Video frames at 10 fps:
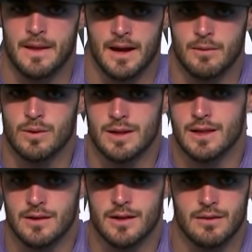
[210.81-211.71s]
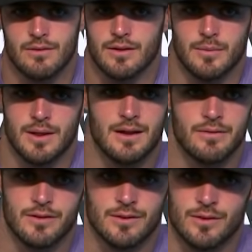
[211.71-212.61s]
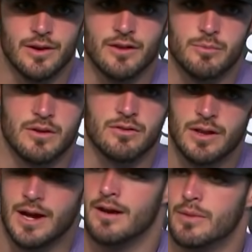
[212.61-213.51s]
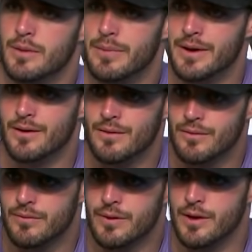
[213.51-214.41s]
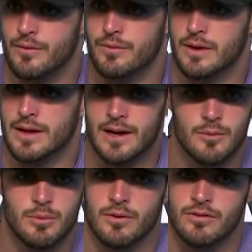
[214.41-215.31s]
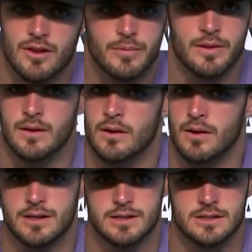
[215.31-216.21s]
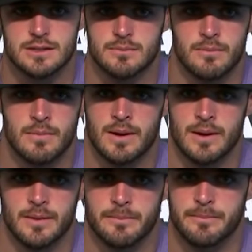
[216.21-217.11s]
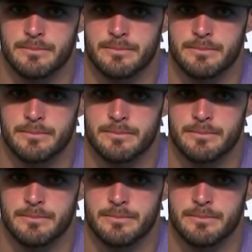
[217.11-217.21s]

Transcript: I really look at everything in my life as a learning experience. Could I have been better? You know, to help or something. You know, I just, um,